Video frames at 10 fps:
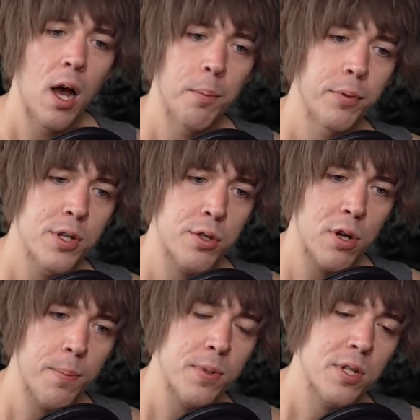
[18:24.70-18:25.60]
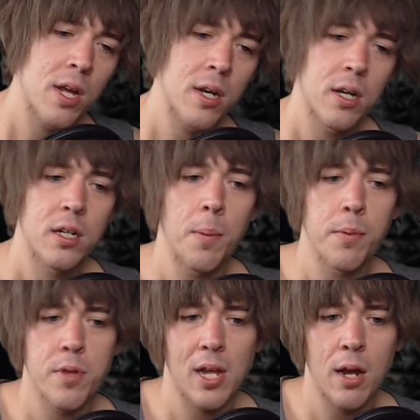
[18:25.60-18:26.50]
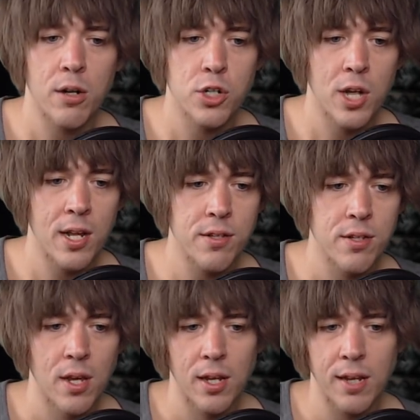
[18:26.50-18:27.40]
plus 30%. Double the counter chance.